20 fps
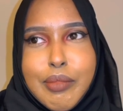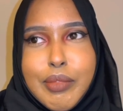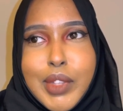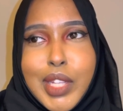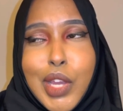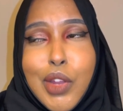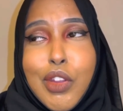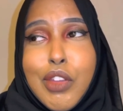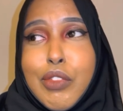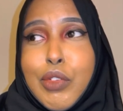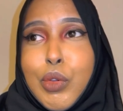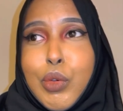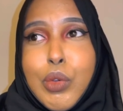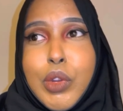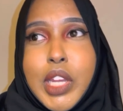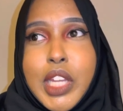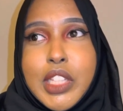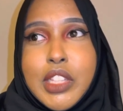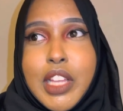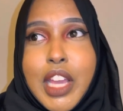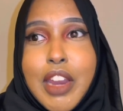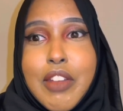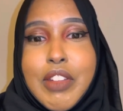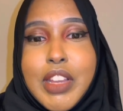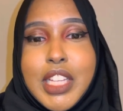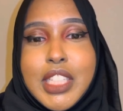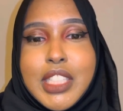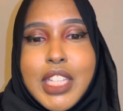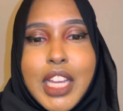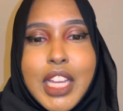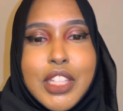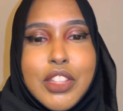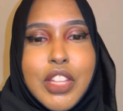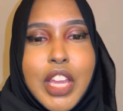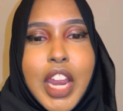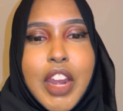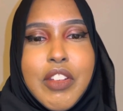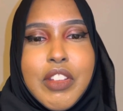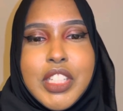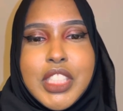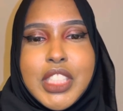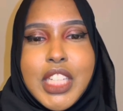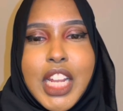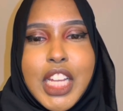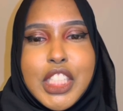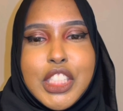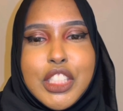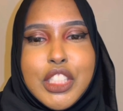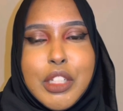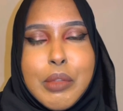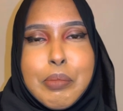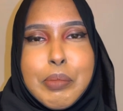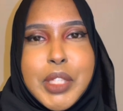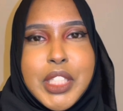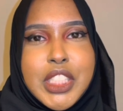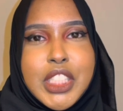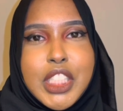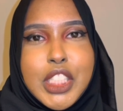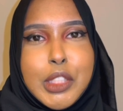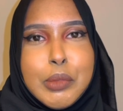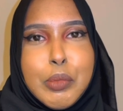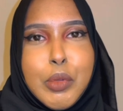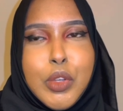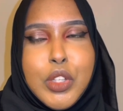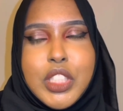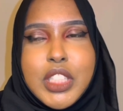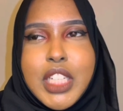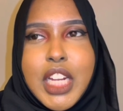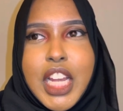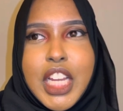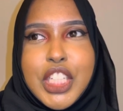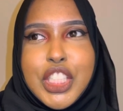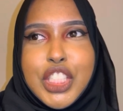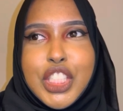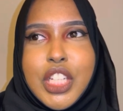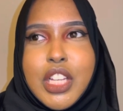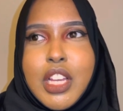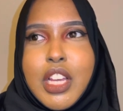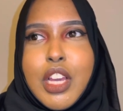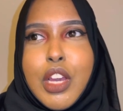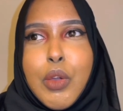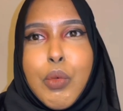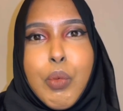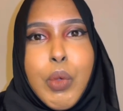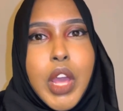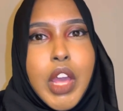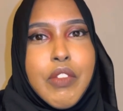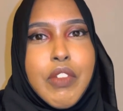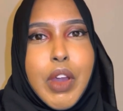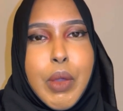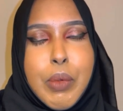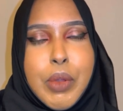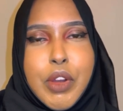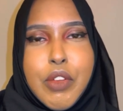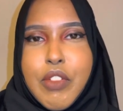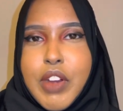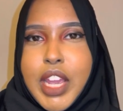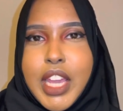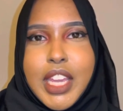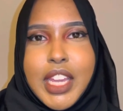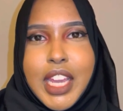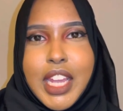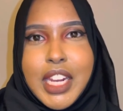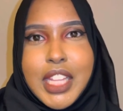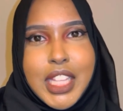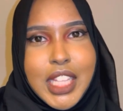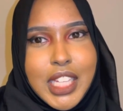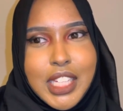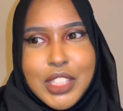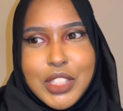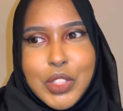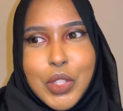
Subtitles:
I don't even call it a diary. It's like a diary slash business book slash whatever I want to write kind of thing.